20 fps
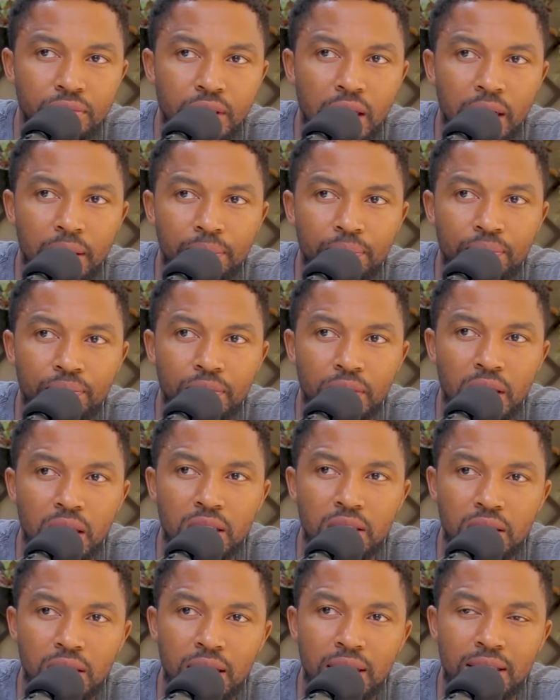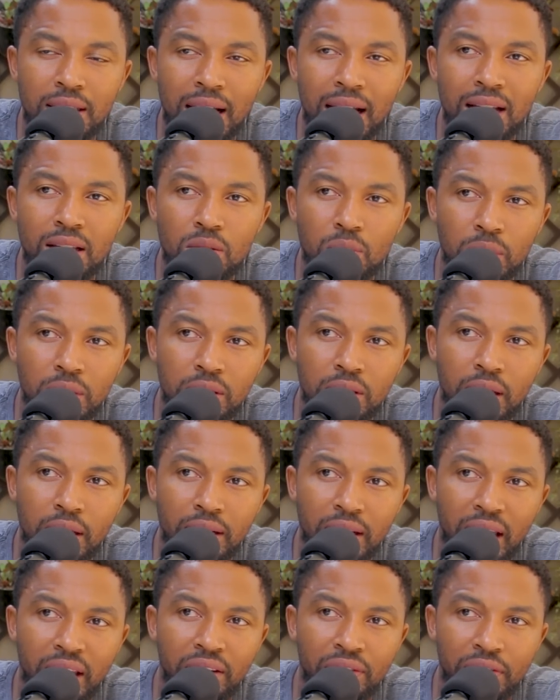Yeah. There's guys with
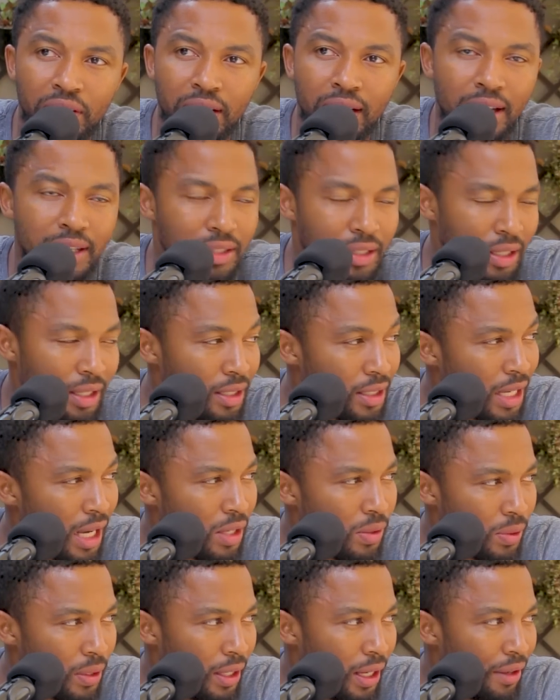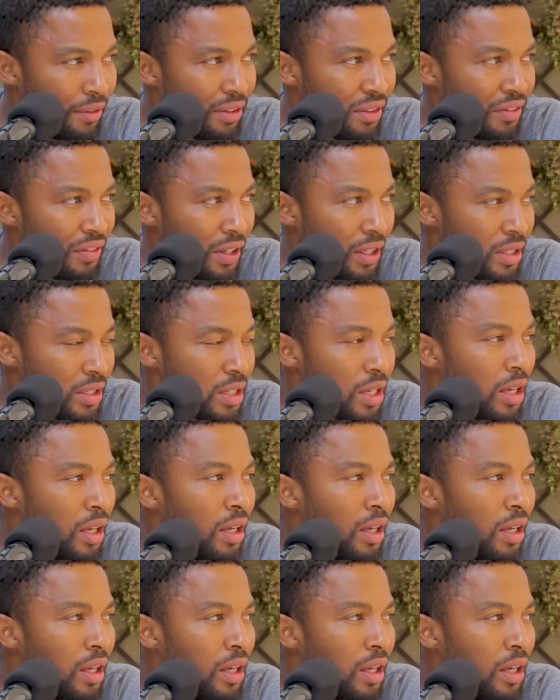9 fingers and there's guys with 11 fingers.